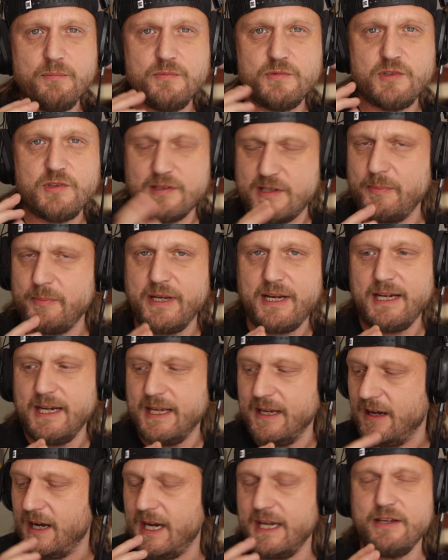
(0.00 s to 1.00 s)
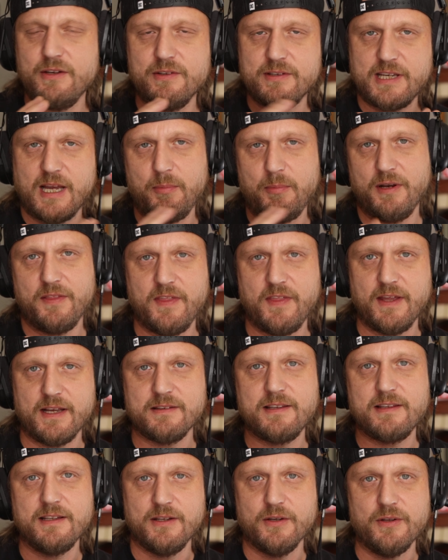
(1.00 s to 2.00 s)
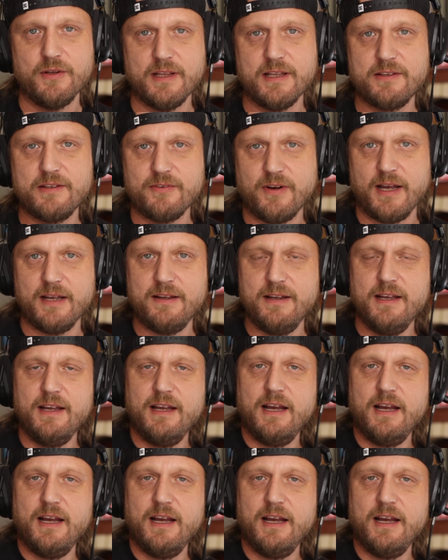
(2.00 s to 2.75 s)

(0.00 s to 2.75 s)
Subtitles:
just to be clear, I use a couple of things to do this, right?